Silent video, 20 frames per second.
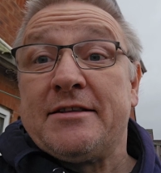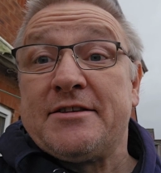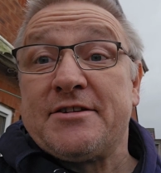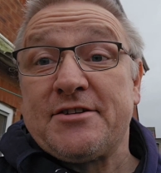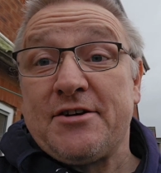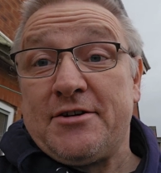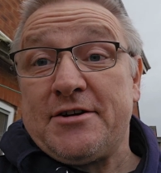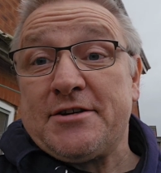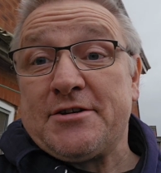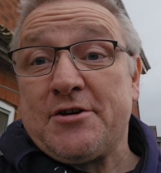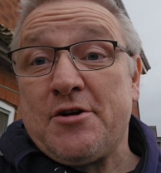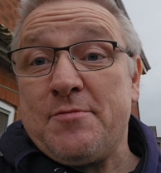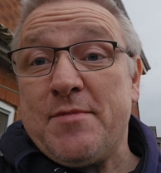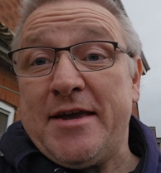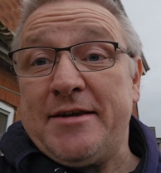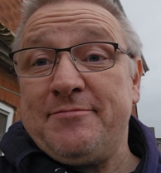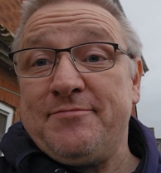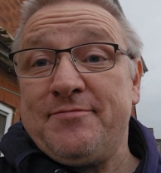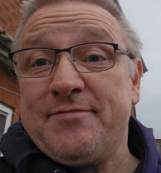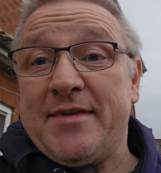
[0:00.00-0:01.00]
decided to come
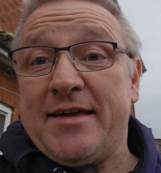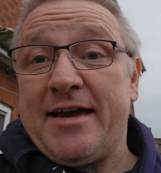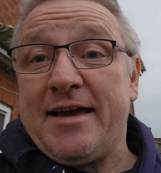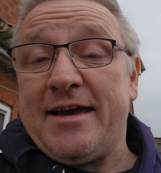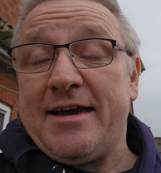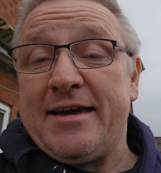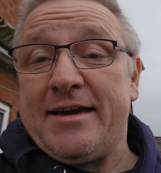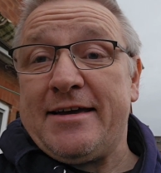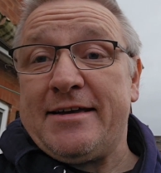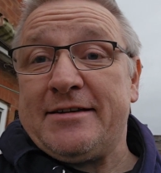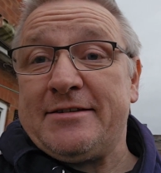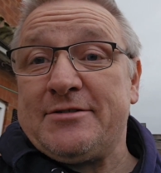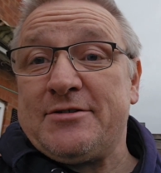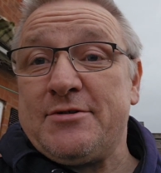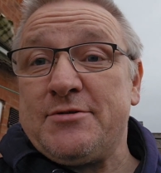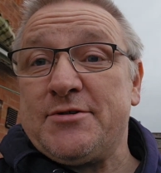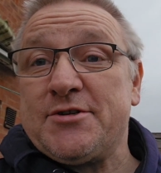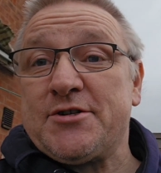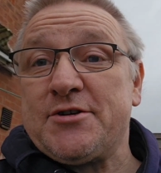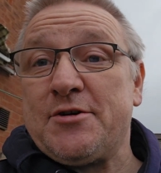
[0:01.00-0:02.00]
in and
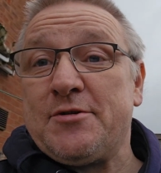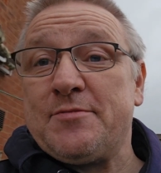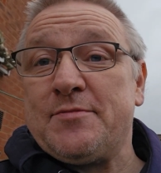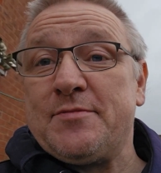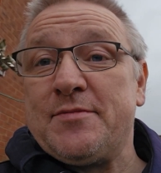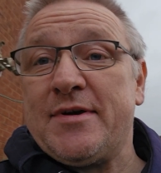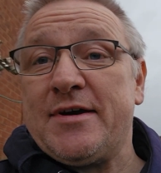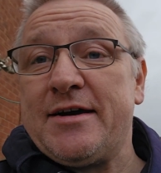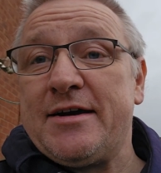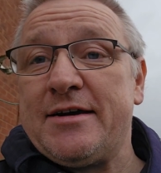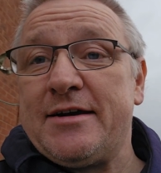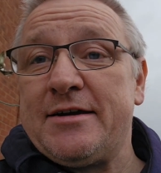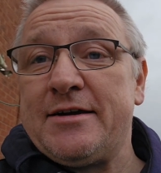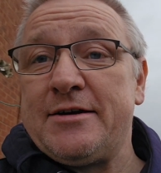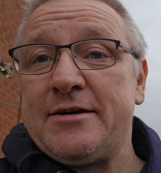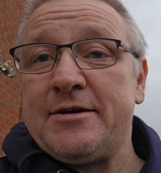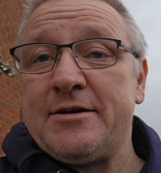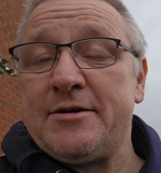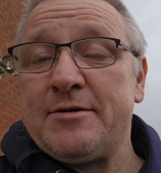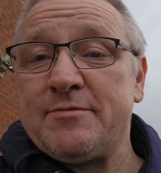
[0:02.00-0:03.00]
do some
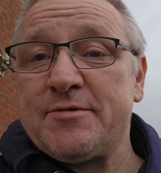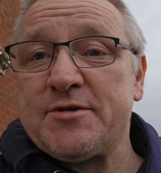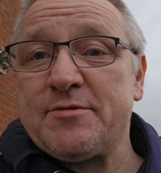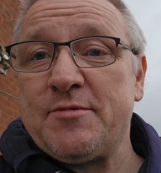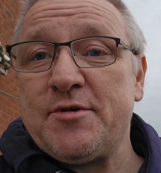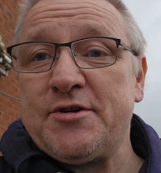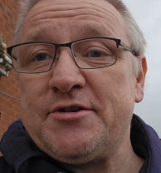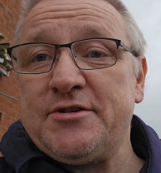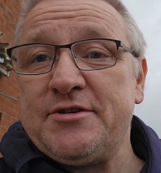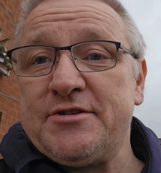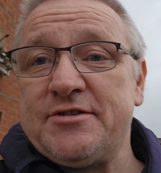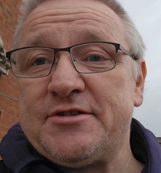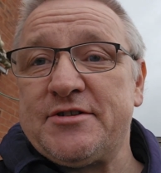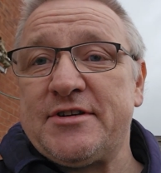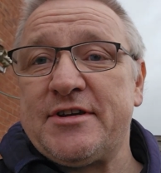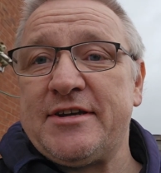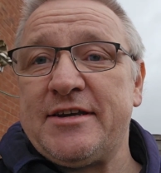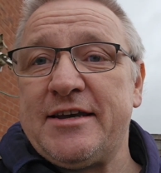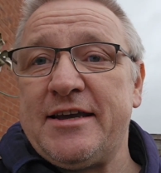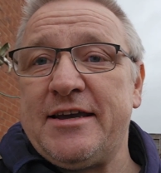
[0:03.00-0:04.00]

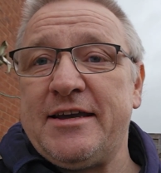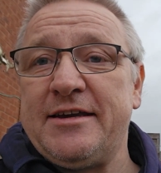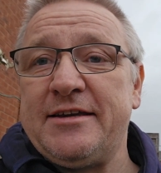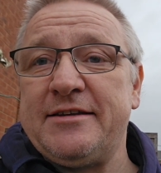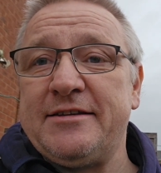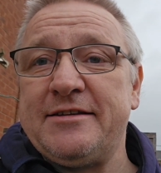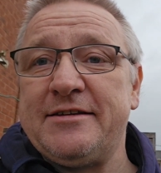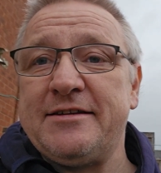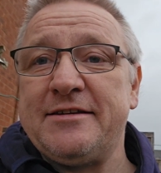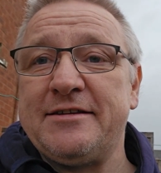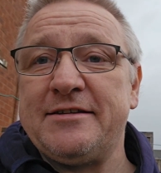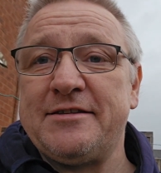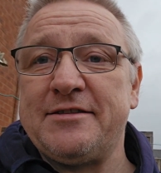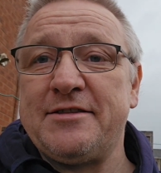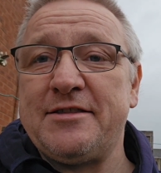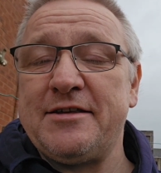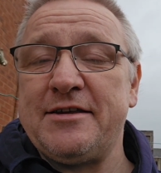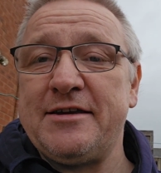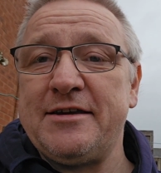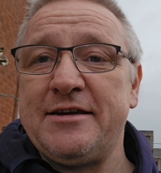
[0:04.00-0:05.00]
onions in
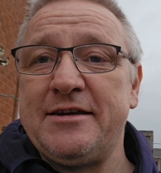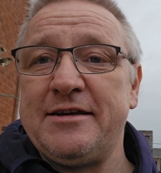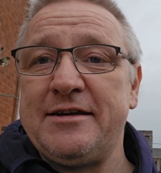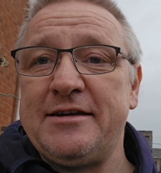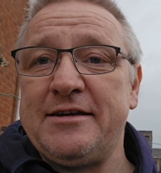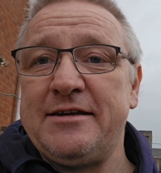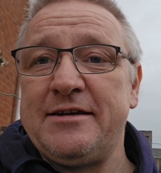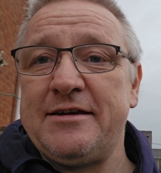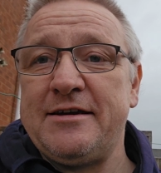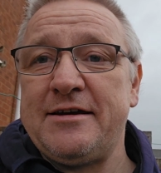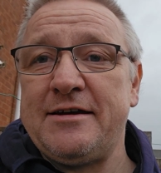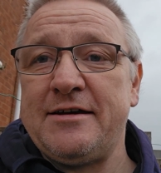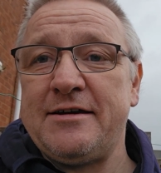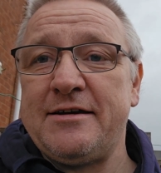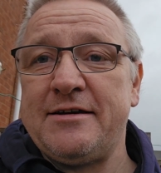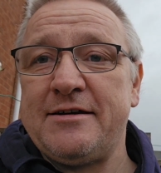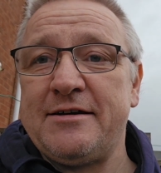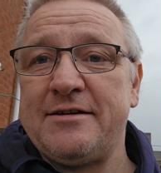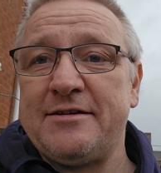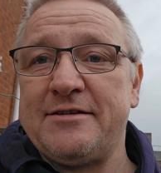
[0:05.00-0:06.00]

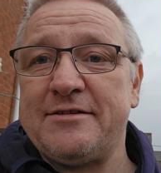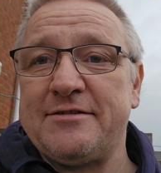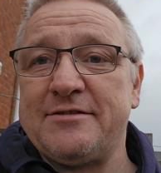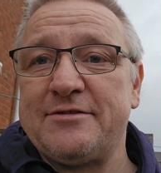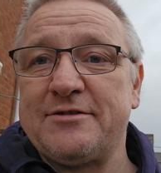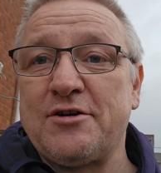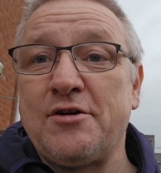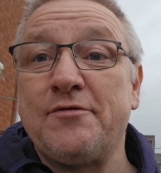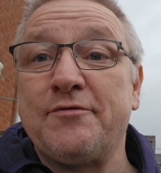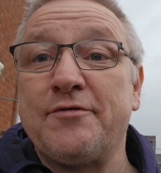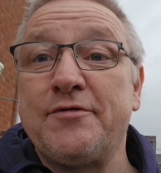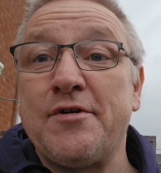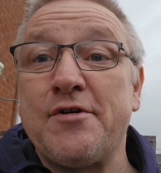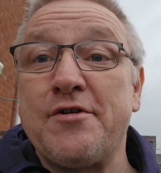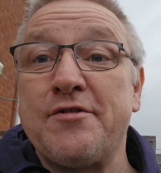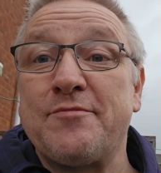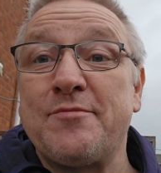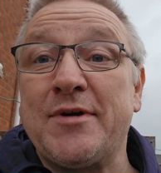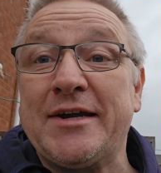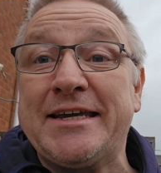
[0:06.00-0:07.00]
the
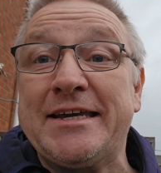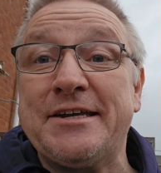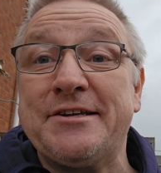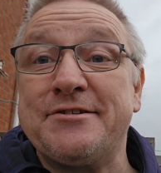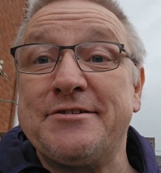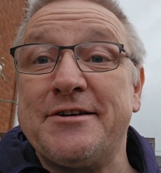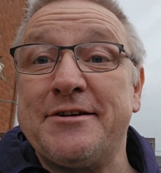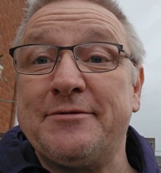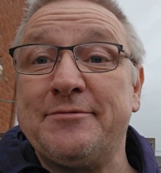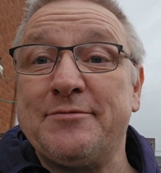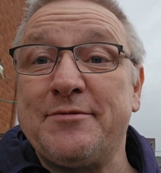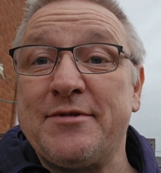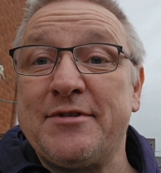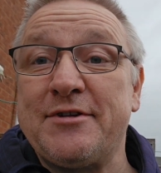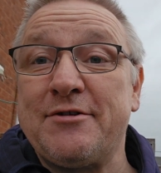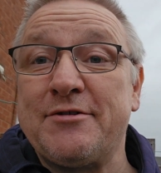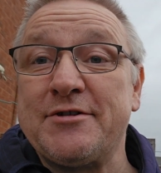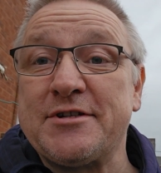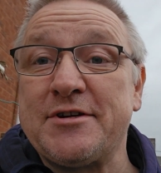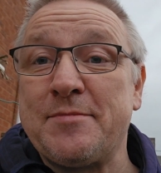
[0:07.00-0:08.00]
comfort of my kitchen with
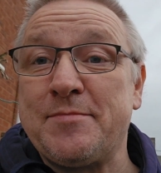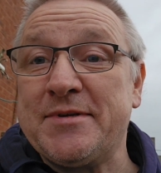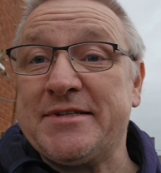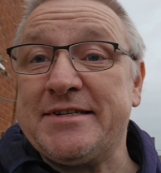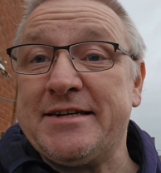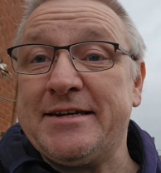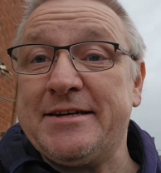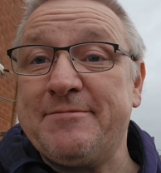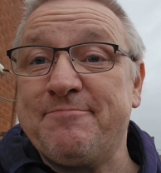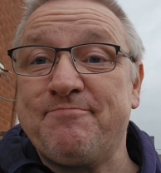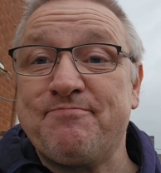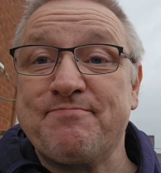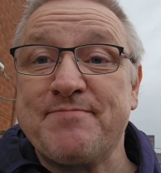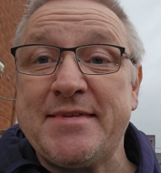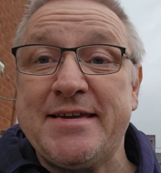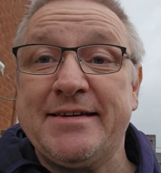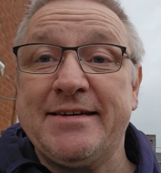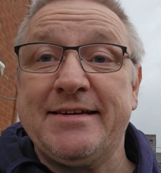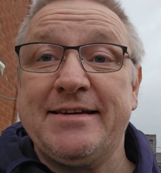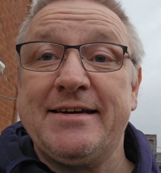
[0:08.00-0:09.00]
a nice cup of tea.
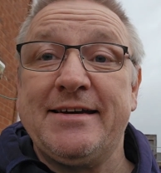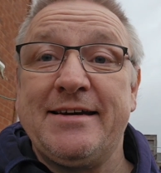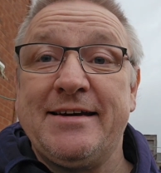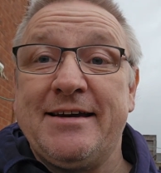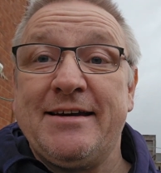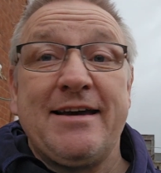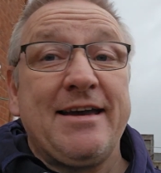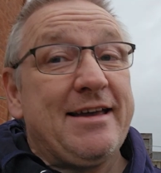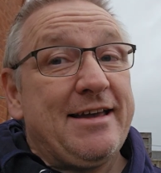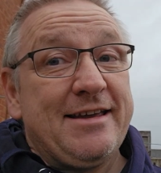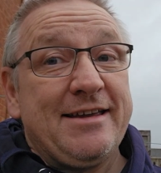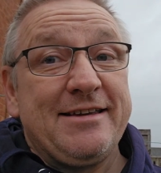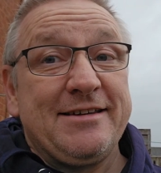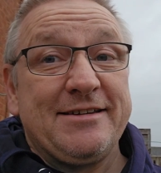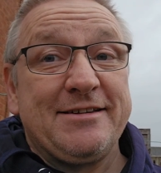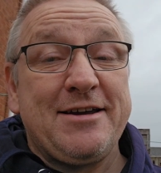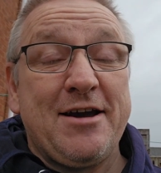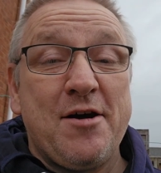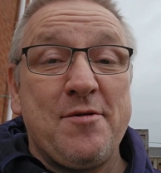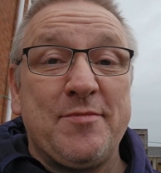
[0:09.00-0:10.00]

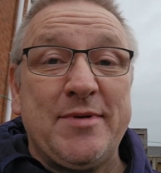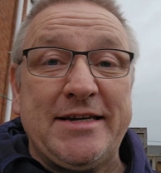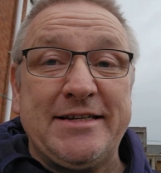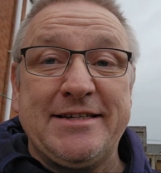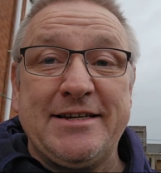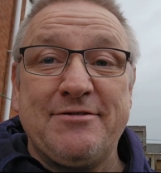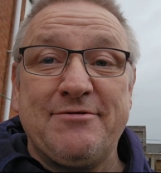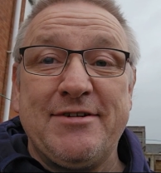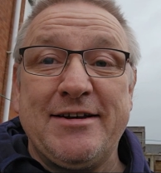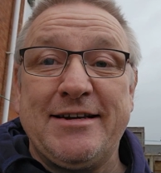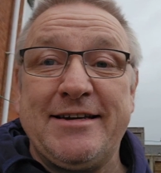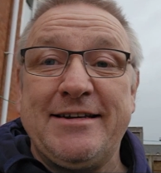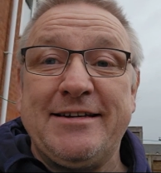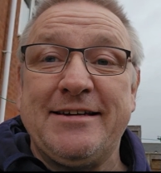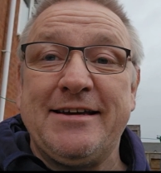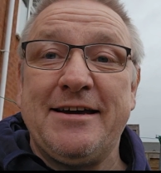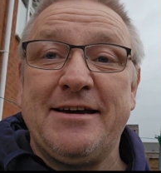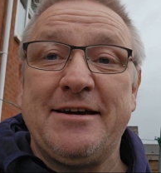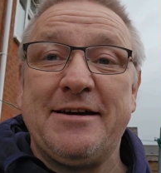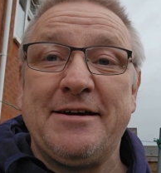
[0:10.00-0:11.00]
Can't beat it really.